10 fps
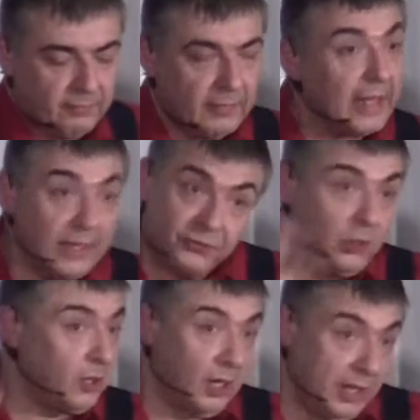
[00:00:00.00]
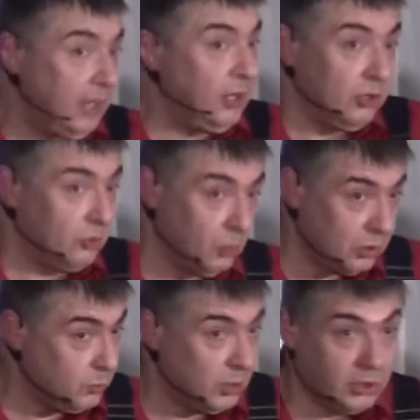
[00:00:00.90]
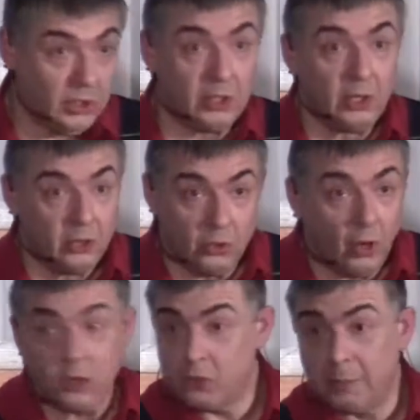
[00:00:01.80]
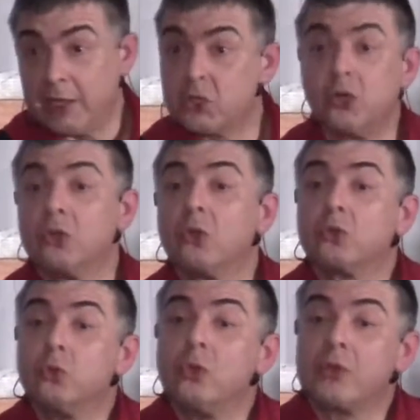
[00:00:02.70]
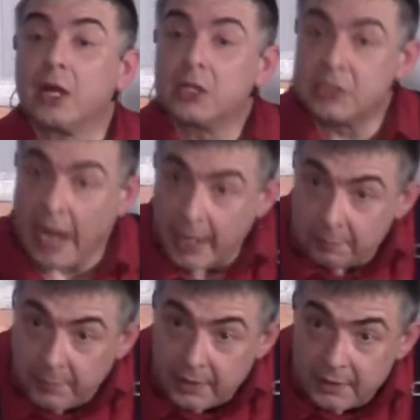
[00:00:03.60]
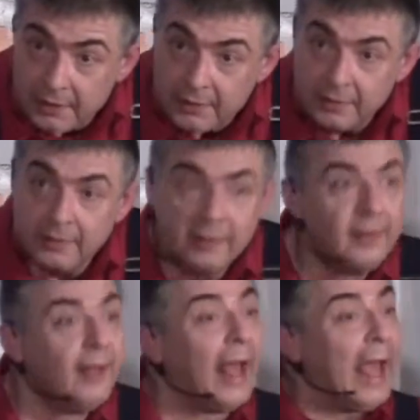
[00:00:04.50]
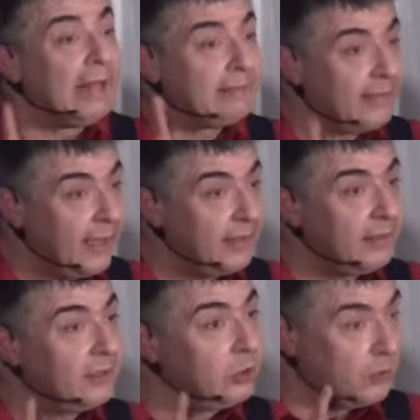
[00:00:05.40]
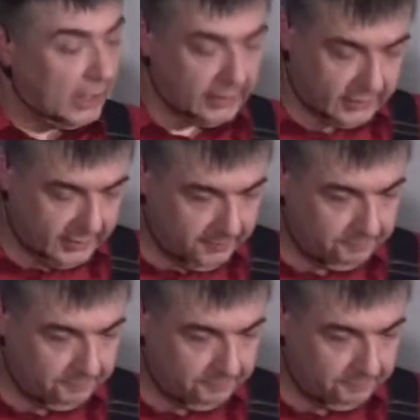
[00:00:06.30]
and if you're a really good woodworker, you also make sure your tools are sharp, and then you cut.